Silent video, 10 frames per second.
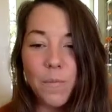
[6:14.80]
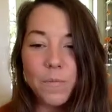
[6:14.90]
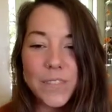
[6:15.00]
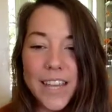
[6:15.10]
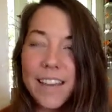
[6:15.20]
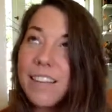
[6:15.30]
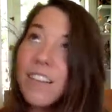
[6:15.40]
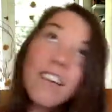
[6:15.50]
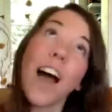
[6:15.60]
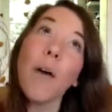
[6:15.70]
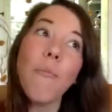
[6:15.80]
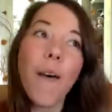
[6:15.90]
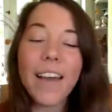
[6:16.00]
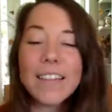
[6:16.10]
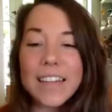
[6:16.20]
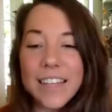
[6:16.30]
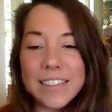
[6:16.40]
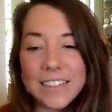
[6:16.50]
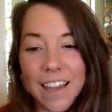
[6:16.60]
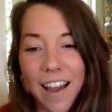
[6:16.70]
take a look up at the
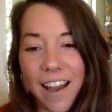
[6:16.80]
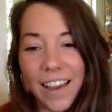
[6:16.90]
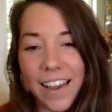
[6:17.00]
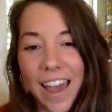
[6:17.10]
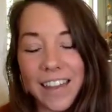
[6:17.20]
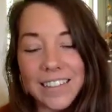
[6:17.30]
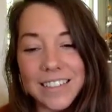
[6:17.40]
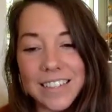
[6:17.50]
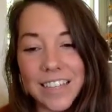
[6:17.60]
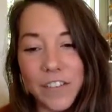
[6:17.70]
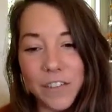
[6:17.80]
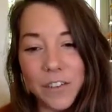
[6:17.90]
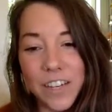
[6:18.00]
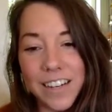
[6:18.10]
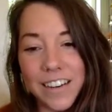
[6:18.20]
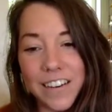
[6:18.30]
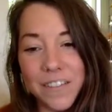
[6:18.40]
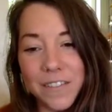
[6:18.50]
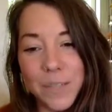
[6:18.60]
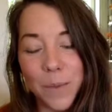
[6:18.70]
night sky and see if you can
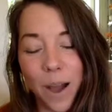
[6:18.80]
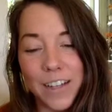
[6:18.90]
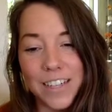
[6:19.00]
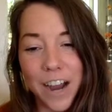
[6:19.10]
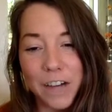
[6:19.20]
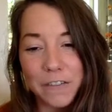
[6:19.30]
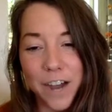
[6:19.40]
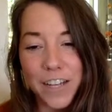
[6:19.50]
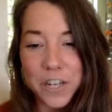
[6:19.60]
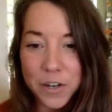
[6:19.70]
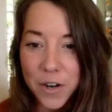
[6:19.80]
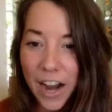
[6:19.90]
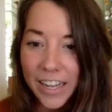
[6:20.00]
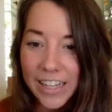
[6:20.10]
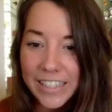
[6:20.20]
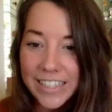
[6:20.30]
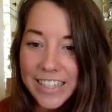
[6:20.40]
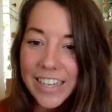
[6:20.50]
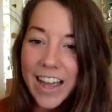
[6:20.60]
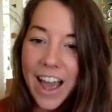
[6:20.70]
spot our friend Orion.
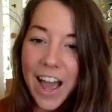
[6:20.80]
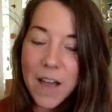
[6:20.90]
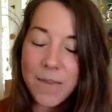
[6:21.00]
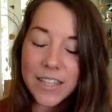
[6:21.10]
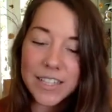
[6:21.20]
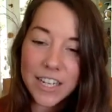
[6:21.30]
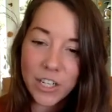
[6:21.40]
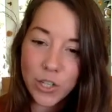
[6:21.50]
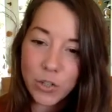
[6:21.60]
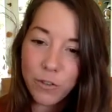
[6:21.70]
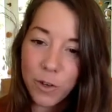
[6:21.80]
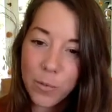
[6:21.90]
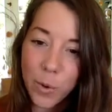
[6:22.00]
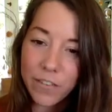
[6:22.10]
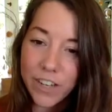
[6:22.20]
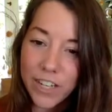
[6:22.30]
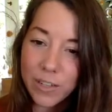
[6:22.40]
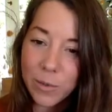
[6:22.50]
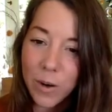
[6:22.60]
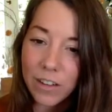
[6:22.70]
And stay tuned for more
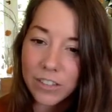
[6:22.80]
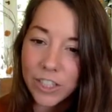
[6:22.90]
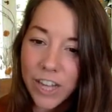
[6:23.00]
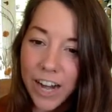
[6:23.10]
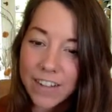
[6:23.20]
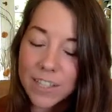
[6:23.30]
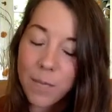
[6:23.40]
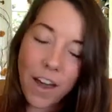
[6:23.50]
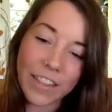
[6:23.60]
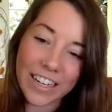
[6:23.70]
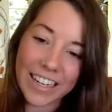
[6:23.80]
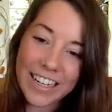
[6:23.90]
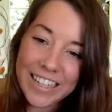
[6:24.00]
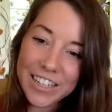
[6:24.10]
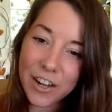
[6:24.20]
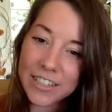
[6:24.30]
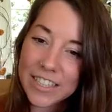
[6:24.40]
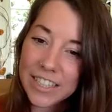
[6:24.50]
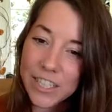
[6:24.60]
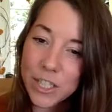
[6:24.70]
videos where I'll share some other
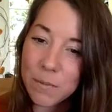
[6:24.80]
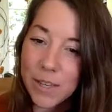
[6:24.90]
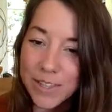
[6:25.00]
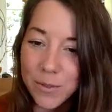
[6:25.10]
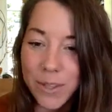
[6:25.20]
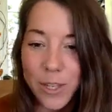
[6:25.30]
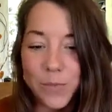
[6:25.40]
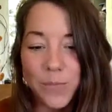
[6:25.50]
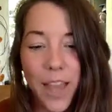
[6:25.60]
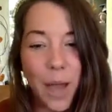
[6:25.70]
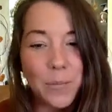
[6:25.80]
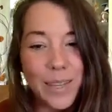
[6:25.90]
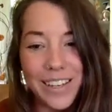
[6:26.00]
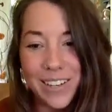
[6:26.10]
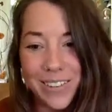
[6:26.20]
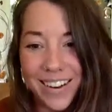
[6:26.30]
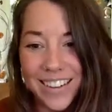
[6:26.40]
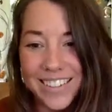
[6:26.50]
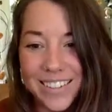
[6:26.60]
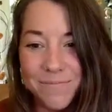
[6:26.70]
constellation myths with you. Happy Equinox.